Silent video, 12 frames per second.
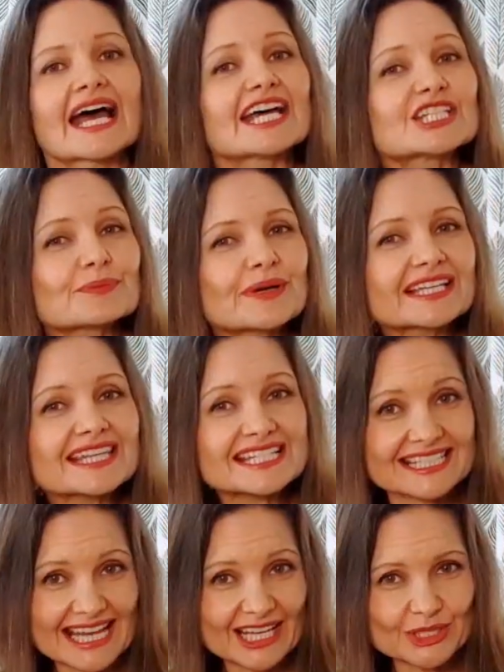And among the
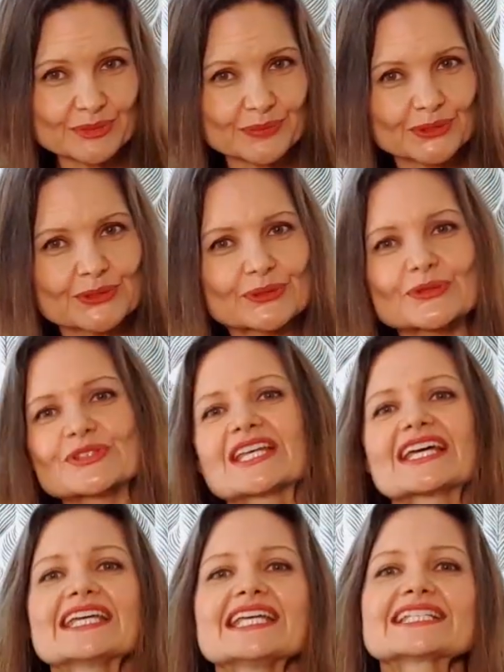standard poodles
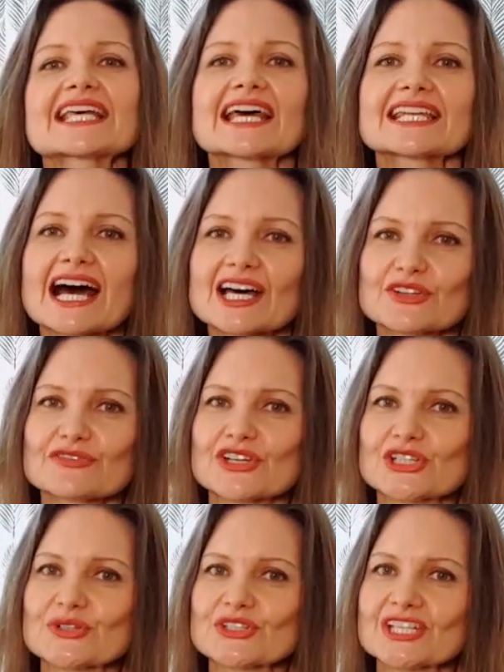there is an
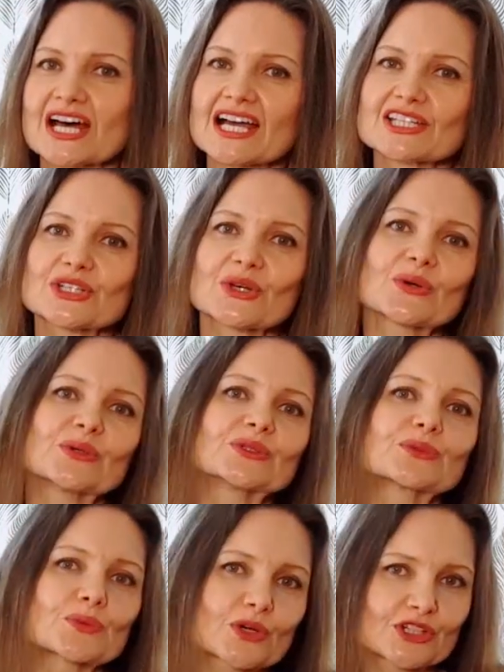unofficial size
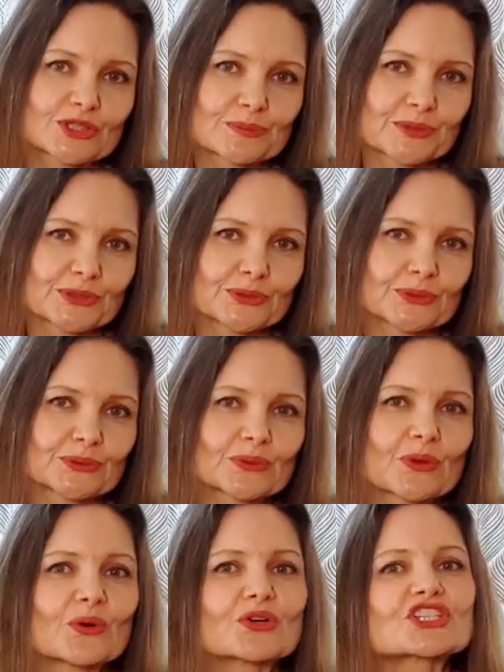called royal poodle
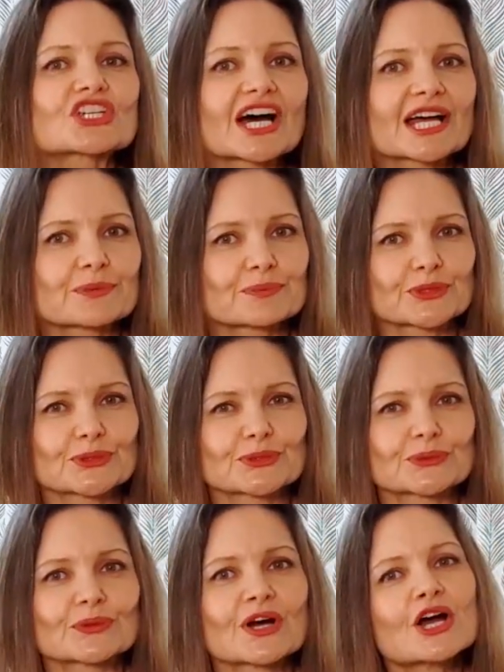or giant
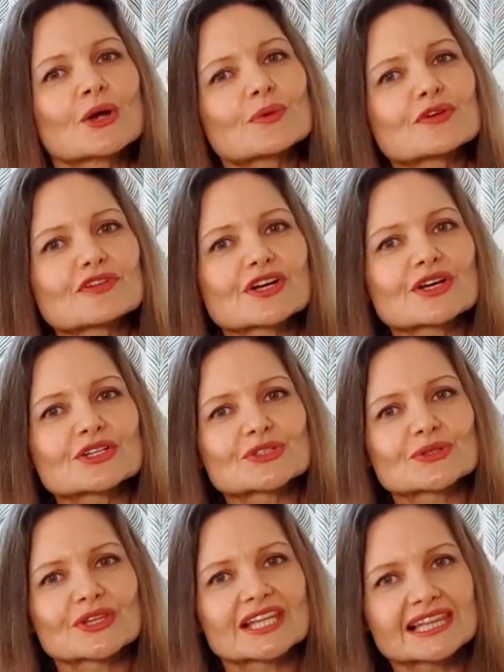poodle, referring
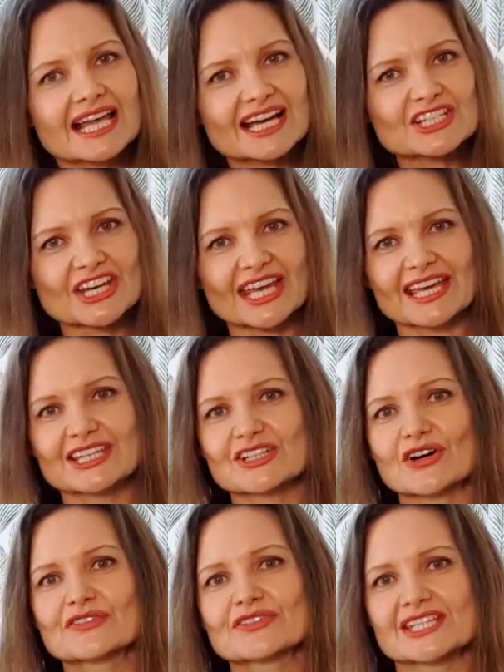to the larger end
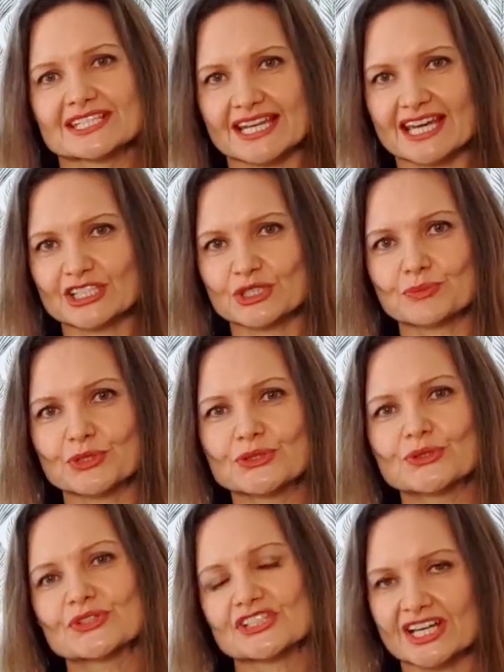of the standard
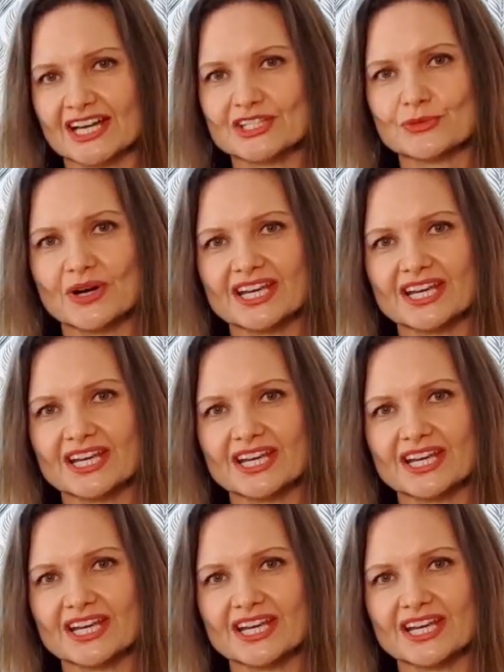poodle size